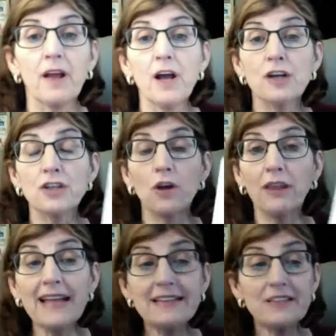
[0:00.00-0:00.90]
So
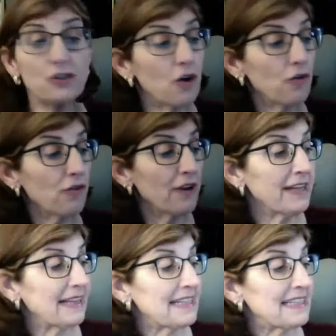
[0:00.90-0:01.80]
let's start
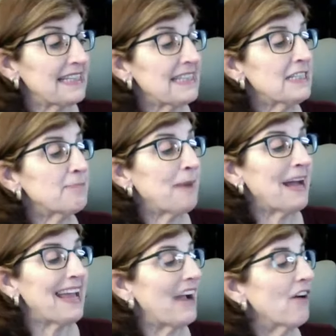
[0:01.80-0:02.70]
reading this. This is
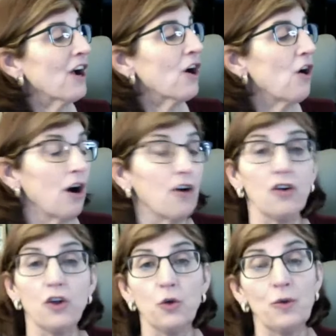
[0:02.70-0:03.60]
by
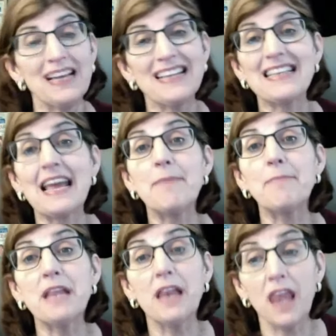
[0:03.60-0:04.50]
Carle, who is a
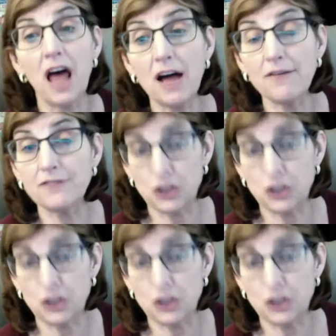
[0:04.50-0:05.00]
beloved